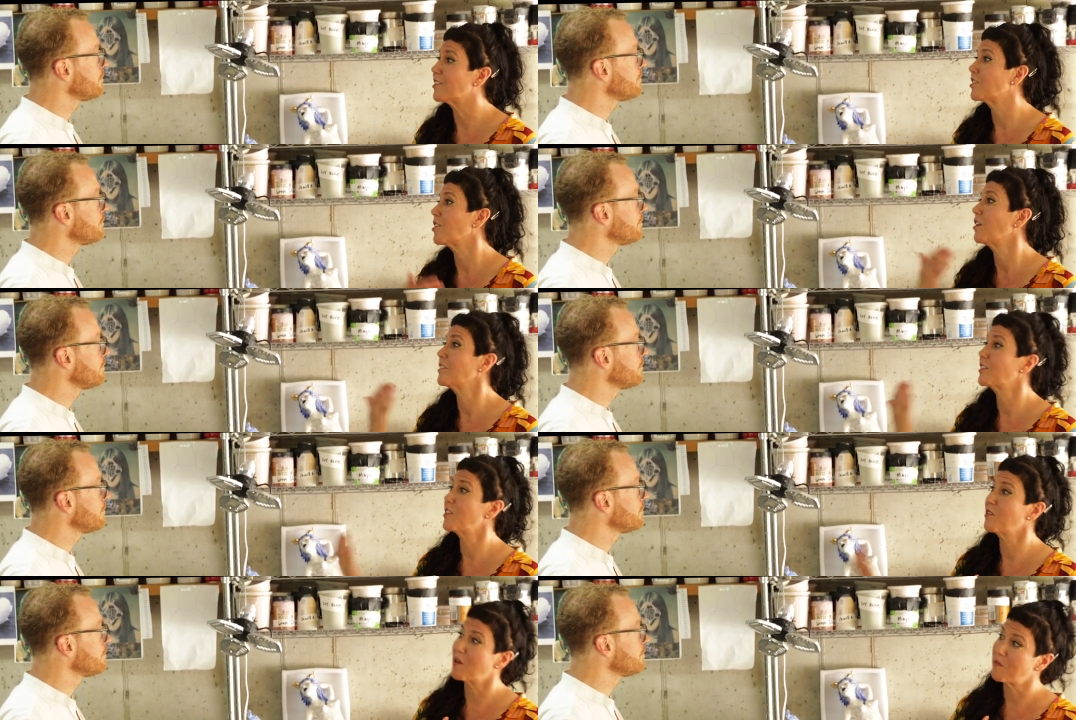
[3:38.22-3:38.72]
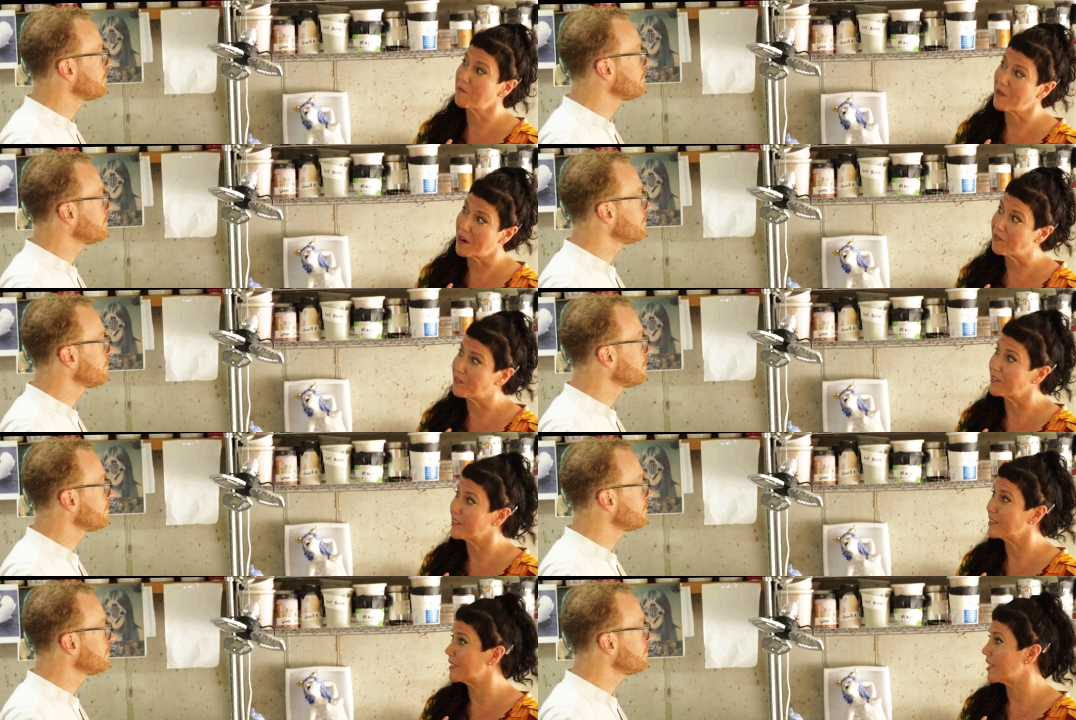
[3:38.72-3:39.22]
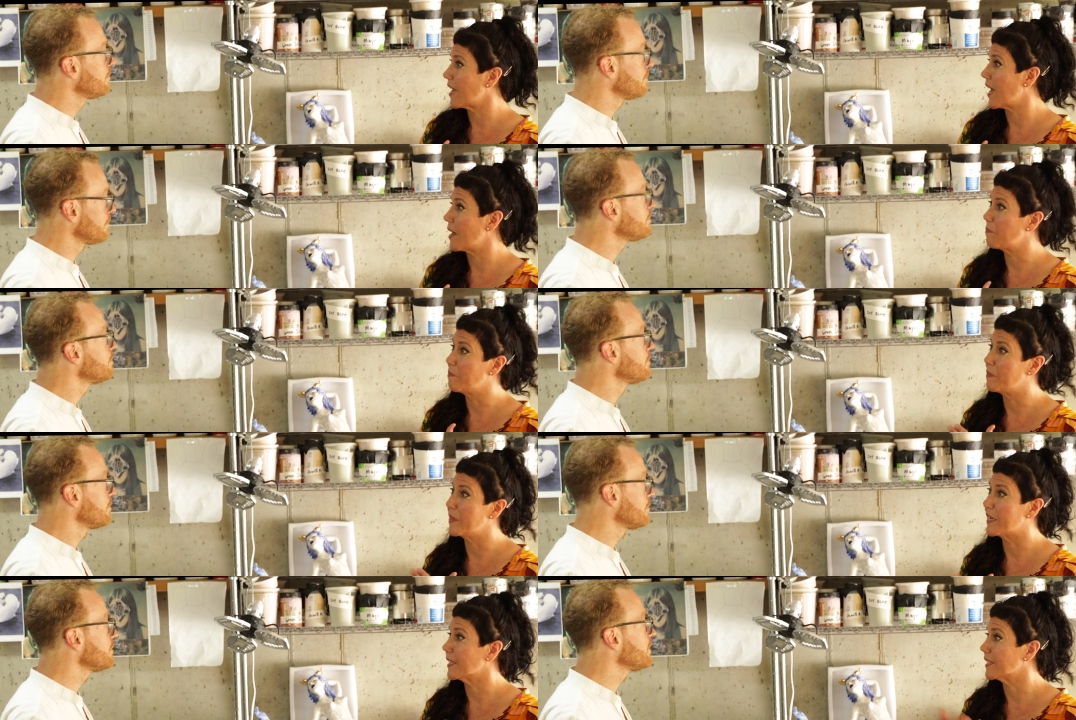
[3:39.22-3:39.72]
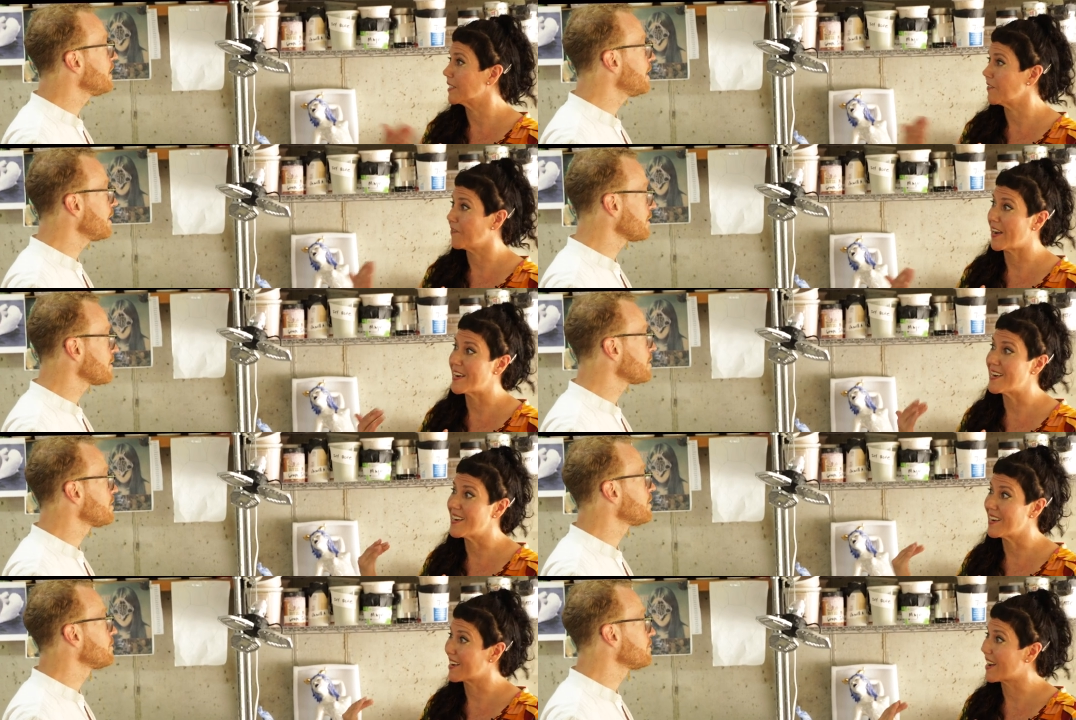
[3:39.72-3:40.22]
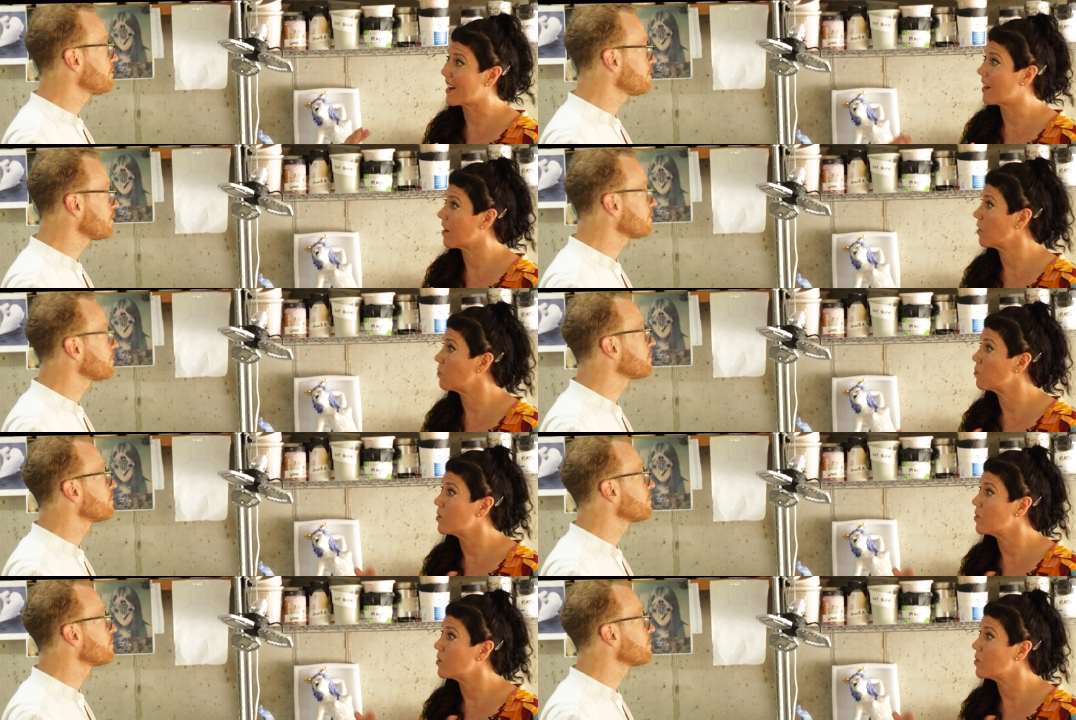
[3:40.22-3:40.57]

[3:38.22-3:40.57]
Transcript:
Speaker 1: There's also a reverent side because yes. if I didn't care, I